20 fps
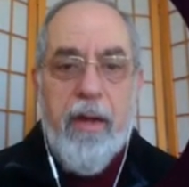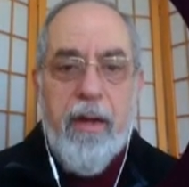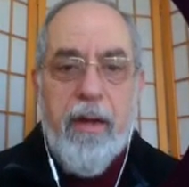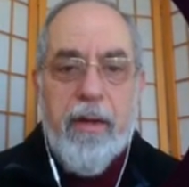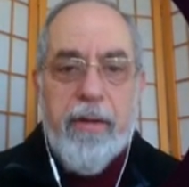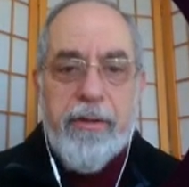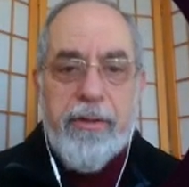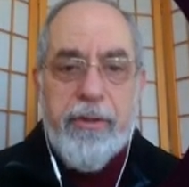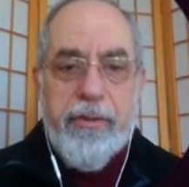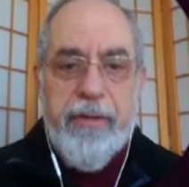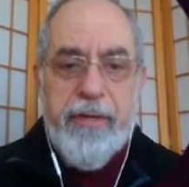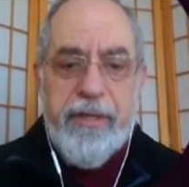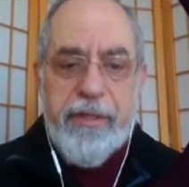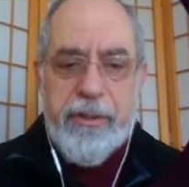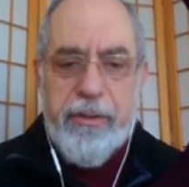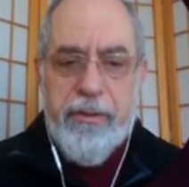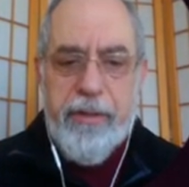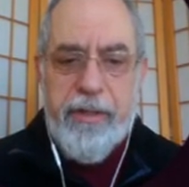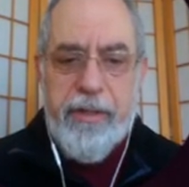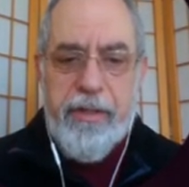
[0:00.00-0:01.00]
So let's
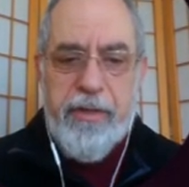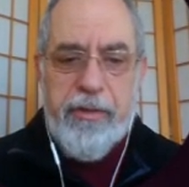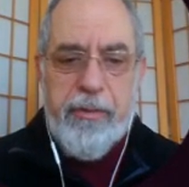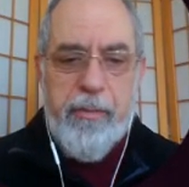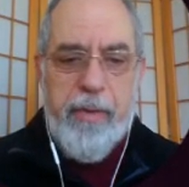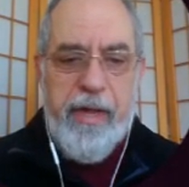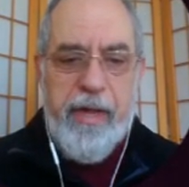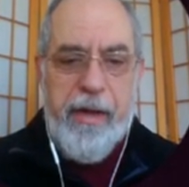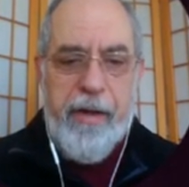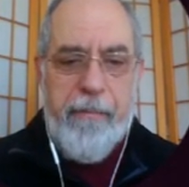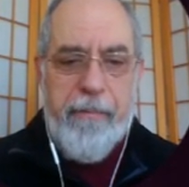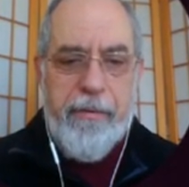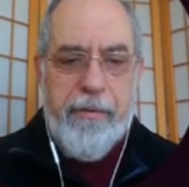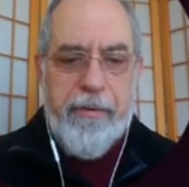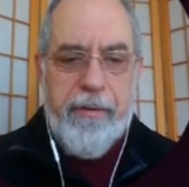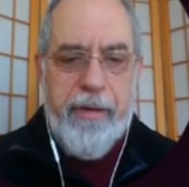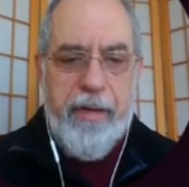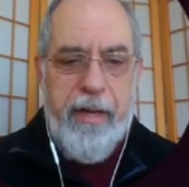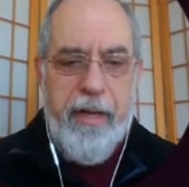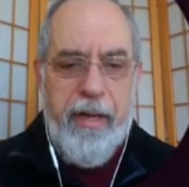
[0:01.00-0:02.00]
look at this map.
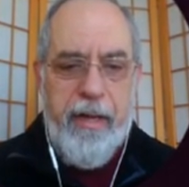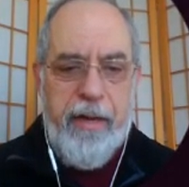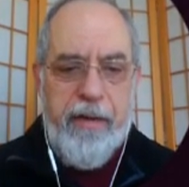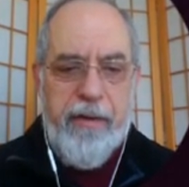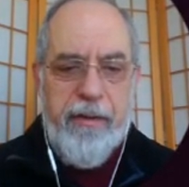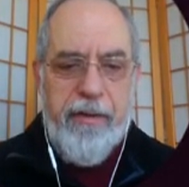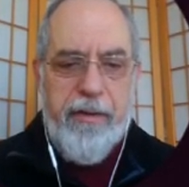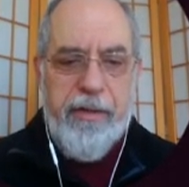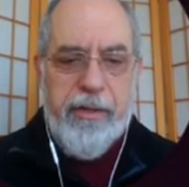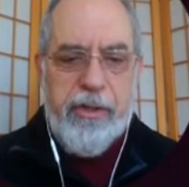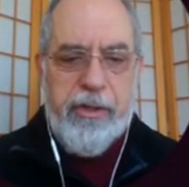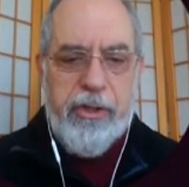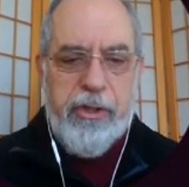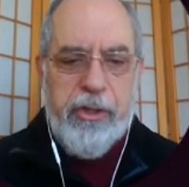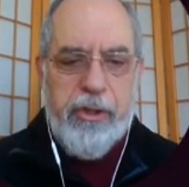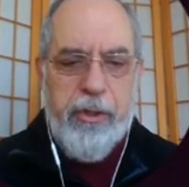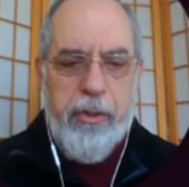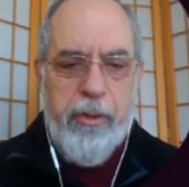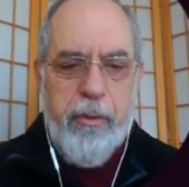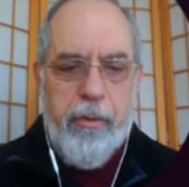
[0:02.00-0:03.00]
And this
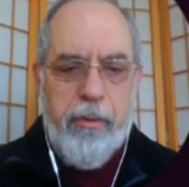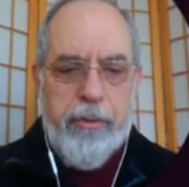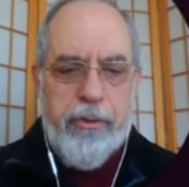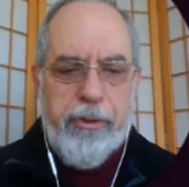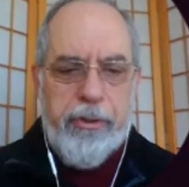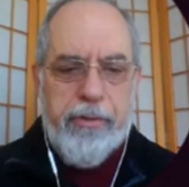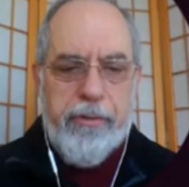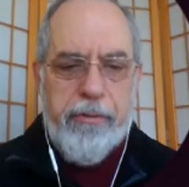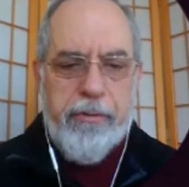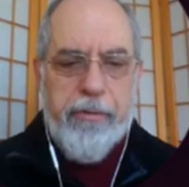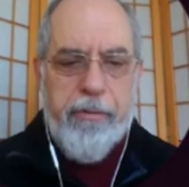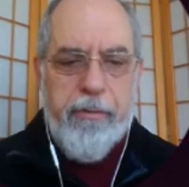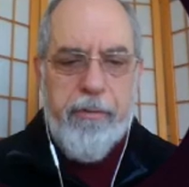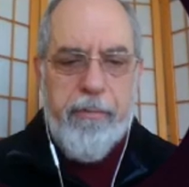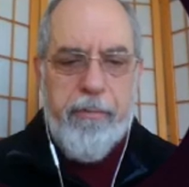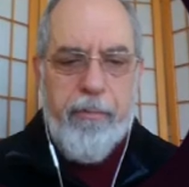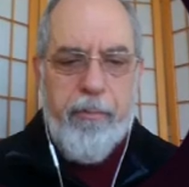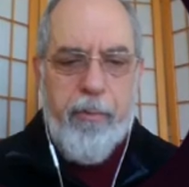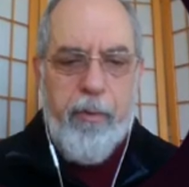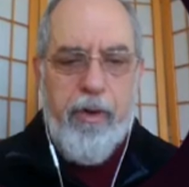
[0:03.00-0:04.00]
shows
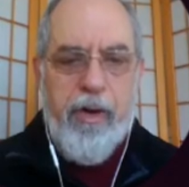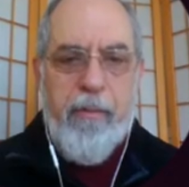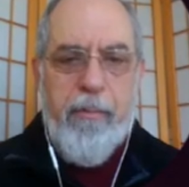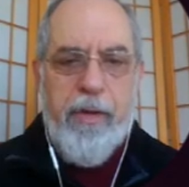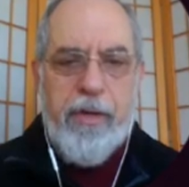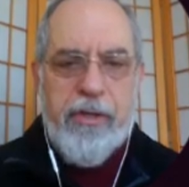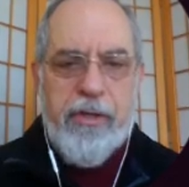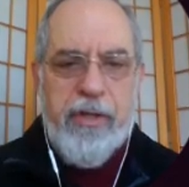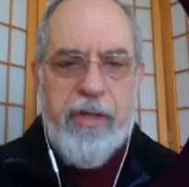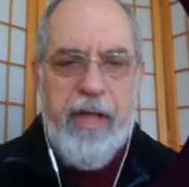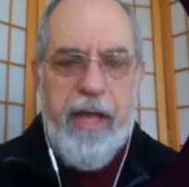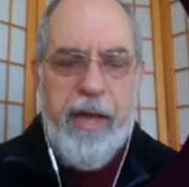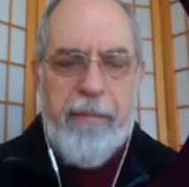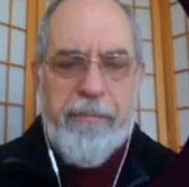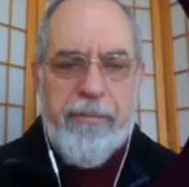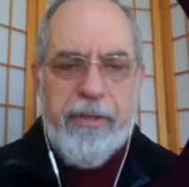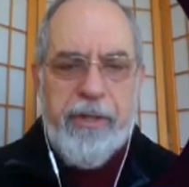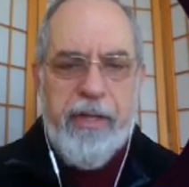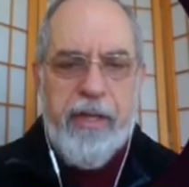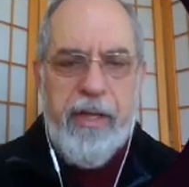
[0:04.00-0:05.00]
pretty much the gaps
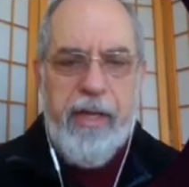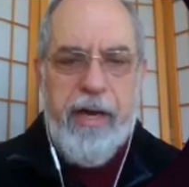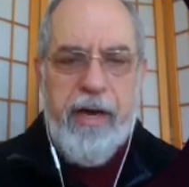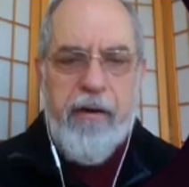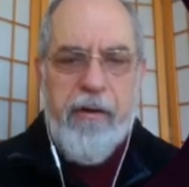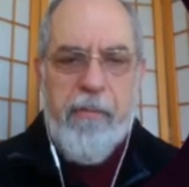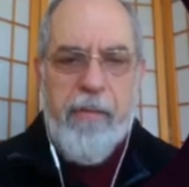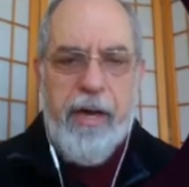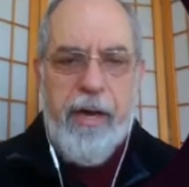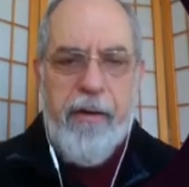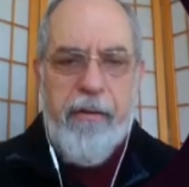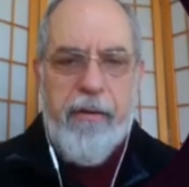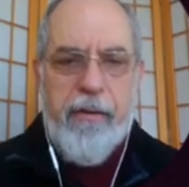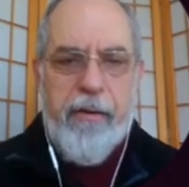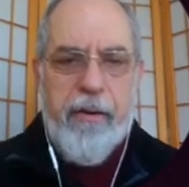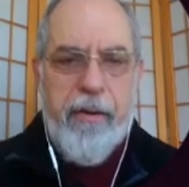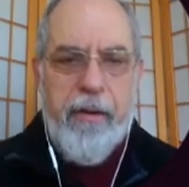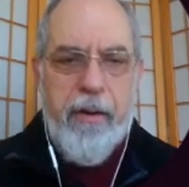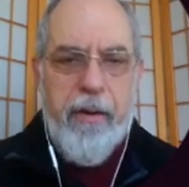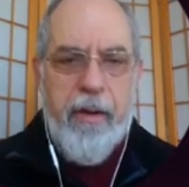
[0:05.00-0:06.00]
they care about.
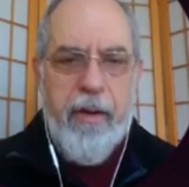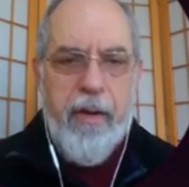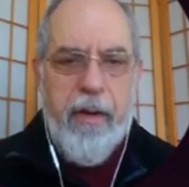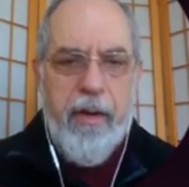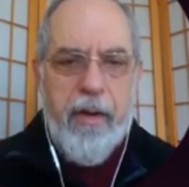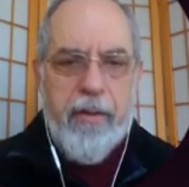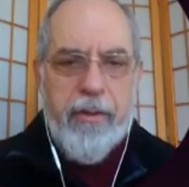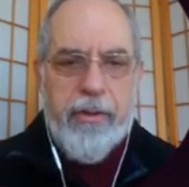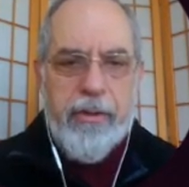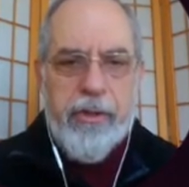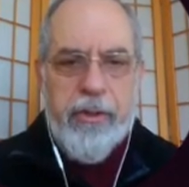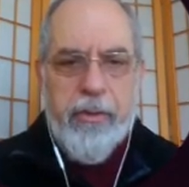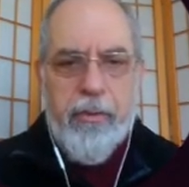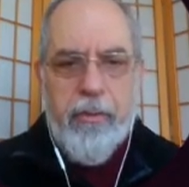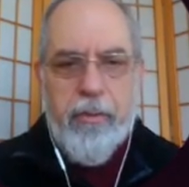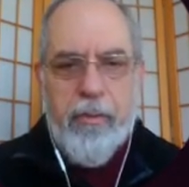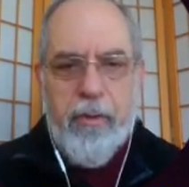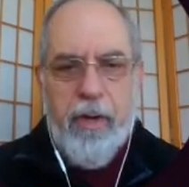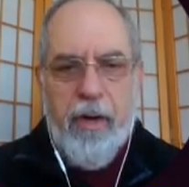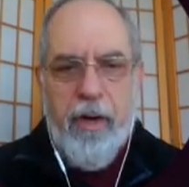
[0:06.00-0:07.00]
So
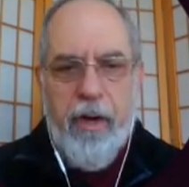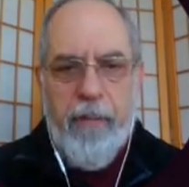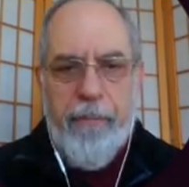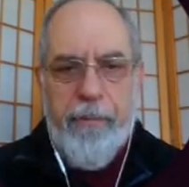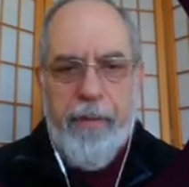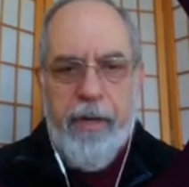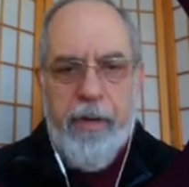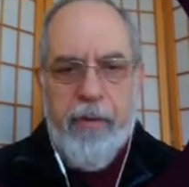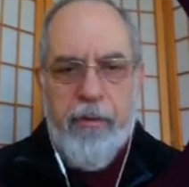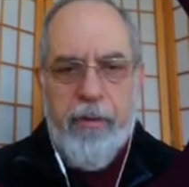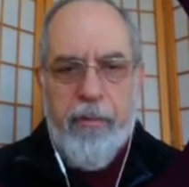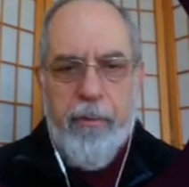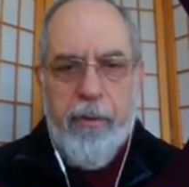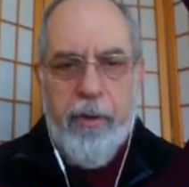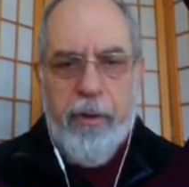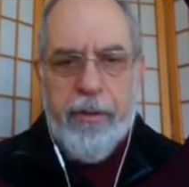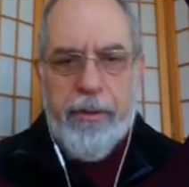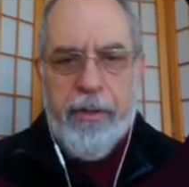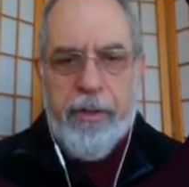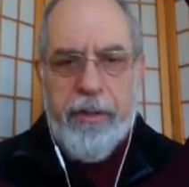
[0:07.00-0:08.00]
up here in the
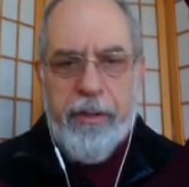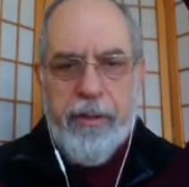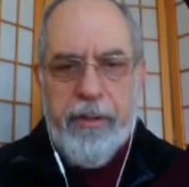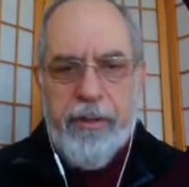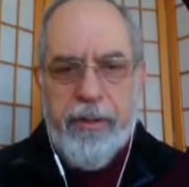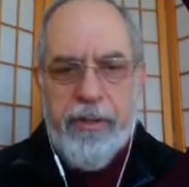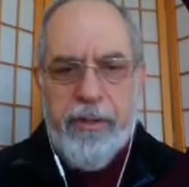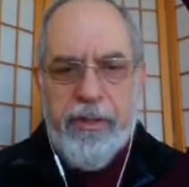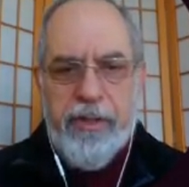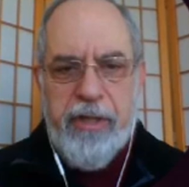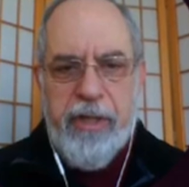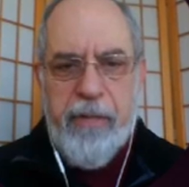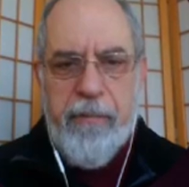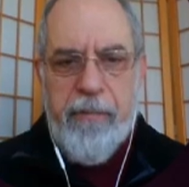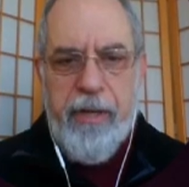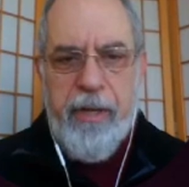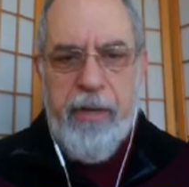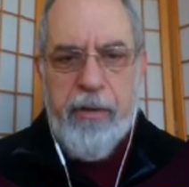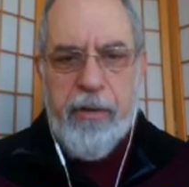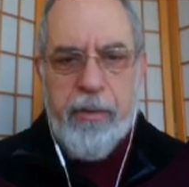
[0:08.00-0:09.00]
Baltic, this is St.
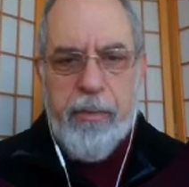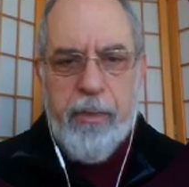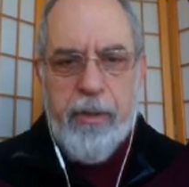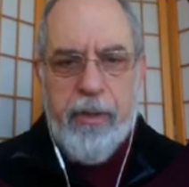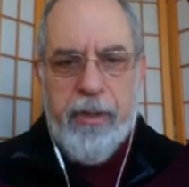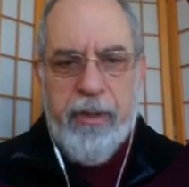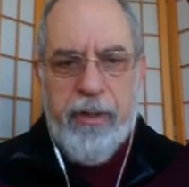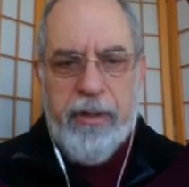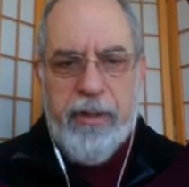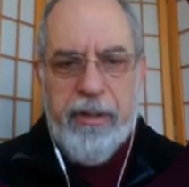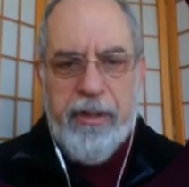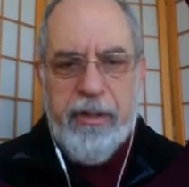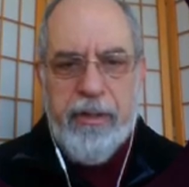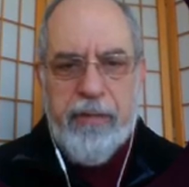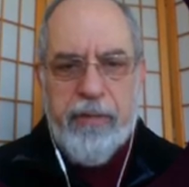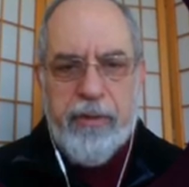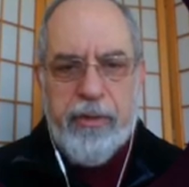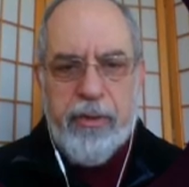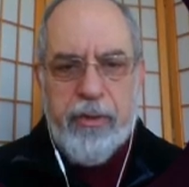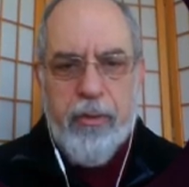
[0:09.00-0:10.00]
Petersburg, and this is their
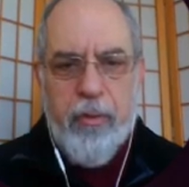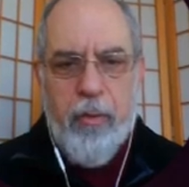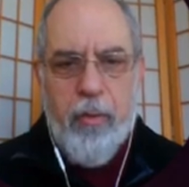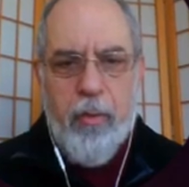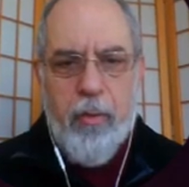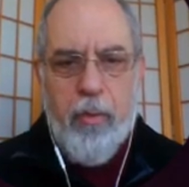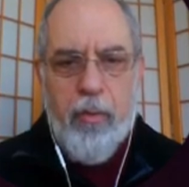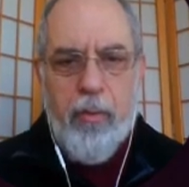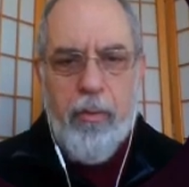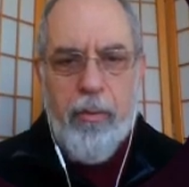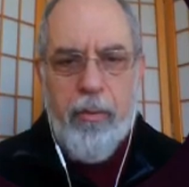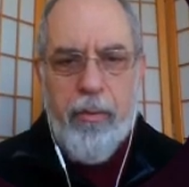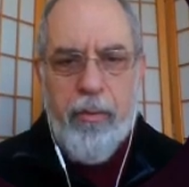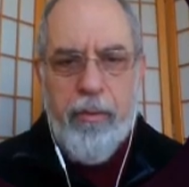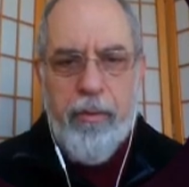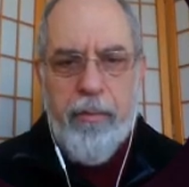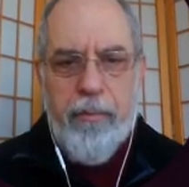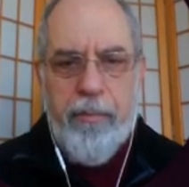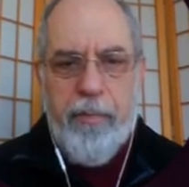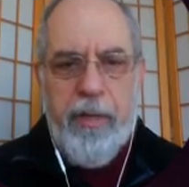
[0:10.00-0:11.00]
sole
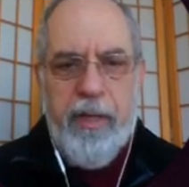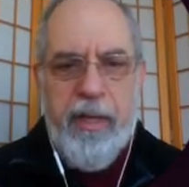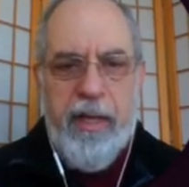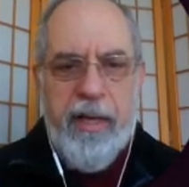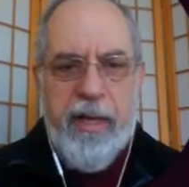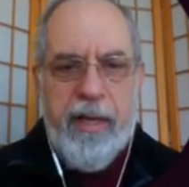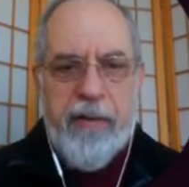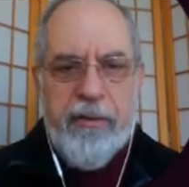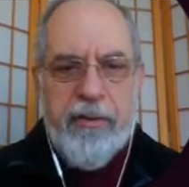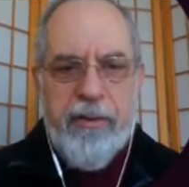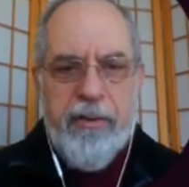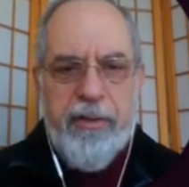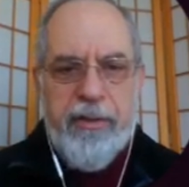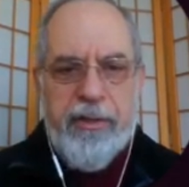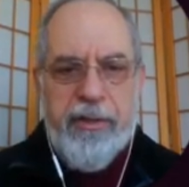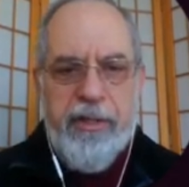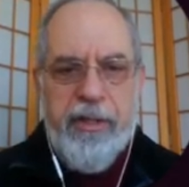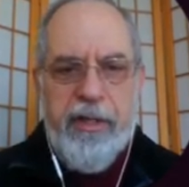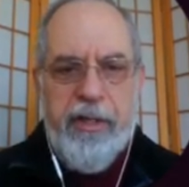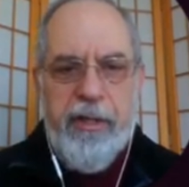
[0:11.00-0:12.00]
peak out to the
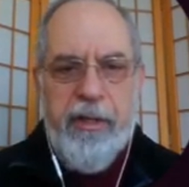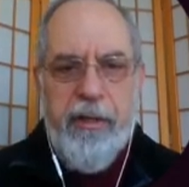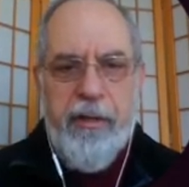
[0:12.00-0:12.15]
sea